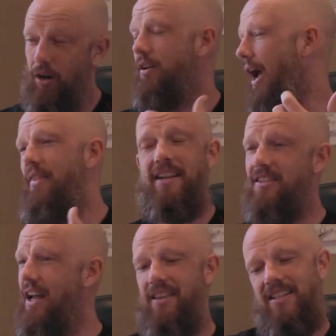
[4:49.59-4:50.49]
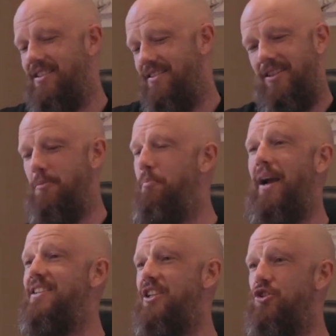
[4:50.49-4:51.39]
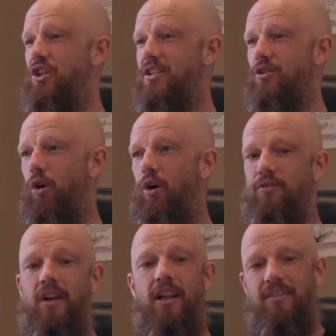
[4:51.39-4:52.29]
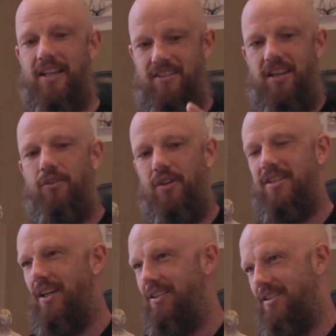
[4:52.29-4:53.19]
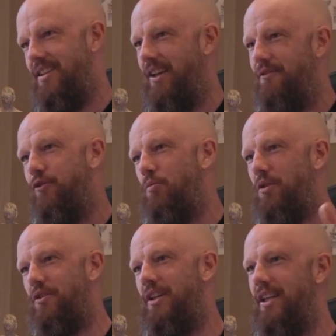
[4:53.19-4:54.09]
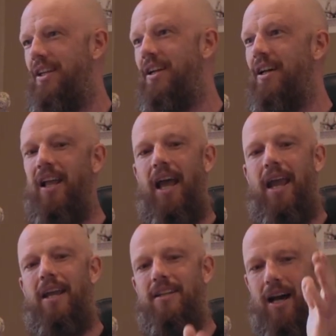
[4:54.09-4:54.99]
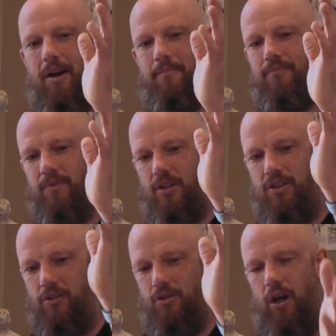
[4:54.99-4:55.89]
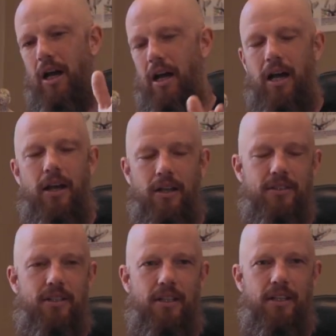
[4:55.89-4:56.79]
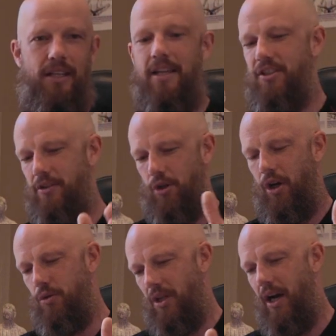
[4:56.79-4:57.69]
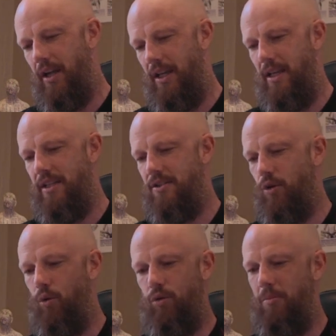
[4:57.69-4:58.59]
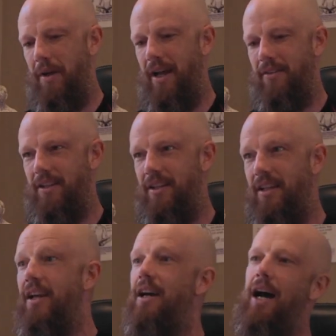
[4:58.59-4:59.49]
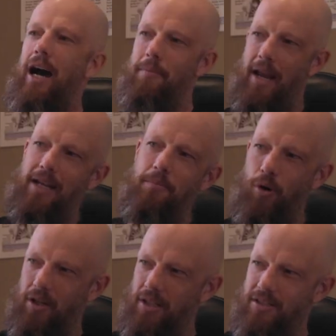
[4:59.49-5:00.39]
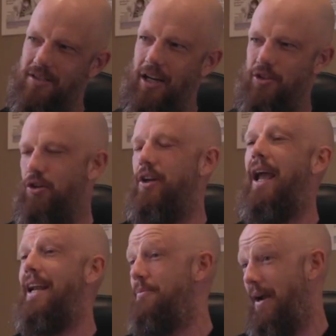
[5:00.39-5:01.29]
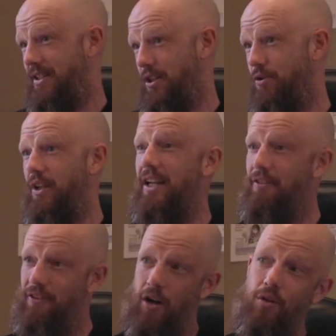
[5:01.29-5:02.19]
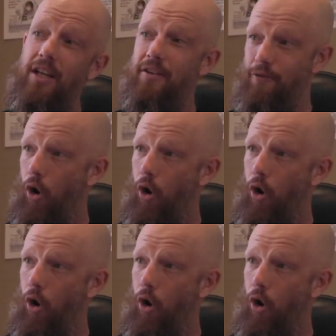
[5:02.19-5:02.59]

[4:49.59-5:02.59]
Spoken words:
Right? And that's the basic gist of that's Sun Tang, the second formula in here, and Xiao Tang is all about the antibiotics, antibacterial, antifungal,